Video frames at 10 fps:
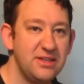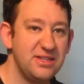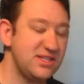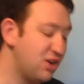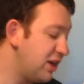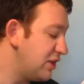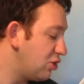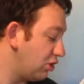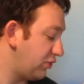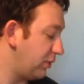decided
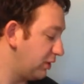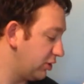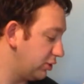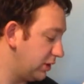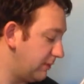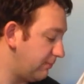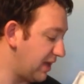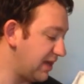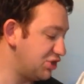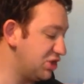not to include it
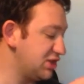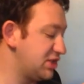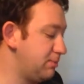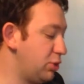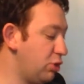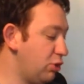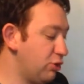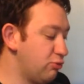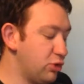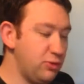and just to put on
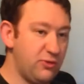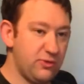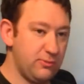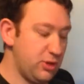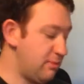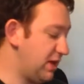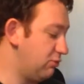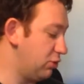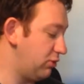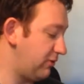the roof, the
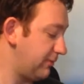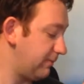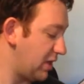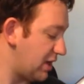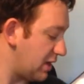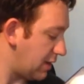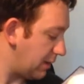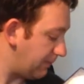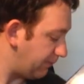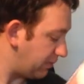main roof,
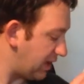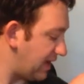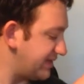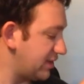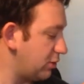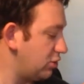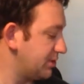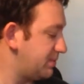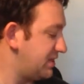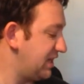and so it
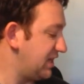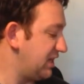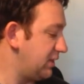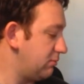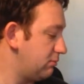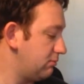looks particularly,